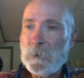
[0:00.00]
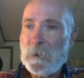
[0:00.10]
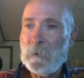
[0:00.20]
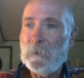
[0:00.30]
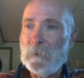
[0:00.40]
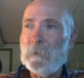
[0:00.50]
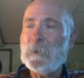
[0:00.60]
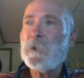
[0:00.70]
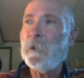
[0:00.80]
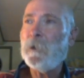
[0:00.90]
allele is
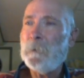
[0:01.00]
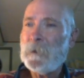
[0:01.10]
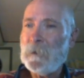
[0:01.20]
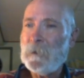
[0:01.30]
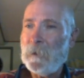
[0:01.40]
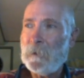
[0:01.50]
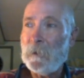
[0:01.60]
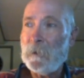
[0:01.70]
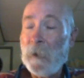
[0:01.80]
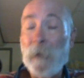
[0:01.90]
going to be selected
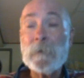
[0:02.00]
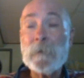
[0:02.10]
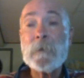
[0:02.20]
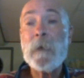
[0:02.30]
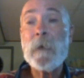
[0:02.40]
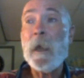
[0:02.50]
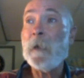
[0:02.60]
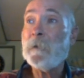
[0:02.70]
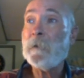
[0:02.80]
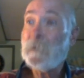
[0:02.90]
against,
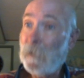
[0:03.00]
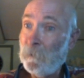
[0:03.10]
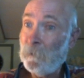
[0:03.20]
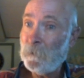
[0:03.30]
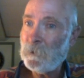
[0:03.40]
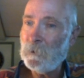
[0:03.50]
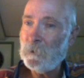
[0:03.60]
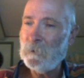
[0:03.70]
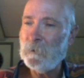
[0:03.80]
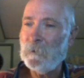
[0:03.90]
and the selfish
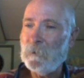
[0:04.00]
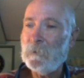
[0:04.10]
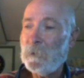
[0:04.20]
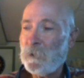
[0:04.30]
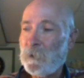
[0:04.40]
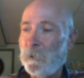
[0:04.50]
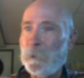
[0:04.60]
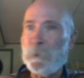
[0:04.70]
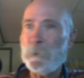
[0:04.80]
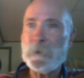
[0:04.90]
allele is going to
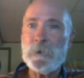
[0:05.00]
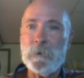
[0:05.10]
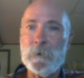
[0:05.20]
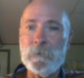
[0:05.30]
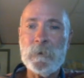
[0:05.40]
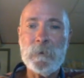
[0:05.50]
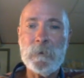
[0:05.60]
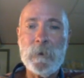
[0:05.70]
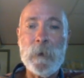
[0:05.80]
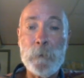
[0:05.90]

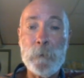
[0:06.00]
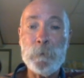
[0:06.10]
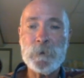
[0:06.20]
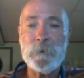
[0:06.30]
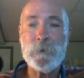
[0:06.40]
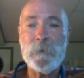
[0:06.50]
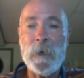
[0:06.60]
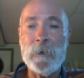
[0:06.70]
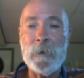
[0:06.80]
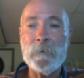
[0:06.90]
be preserved
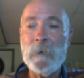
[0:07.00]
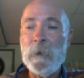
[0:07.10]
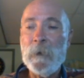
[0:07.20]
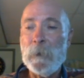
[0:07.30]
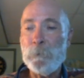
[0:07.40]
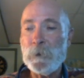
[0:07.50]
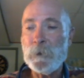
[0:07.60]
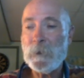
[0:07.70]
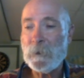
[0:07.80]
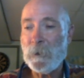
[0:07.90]
and
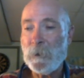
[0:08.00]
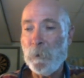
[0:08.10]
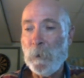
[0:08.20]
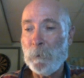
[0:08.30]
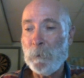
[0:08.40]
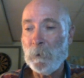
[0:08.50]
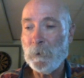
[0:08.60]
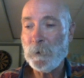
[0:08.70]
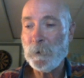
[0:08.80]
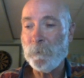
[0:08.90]
persist in the population.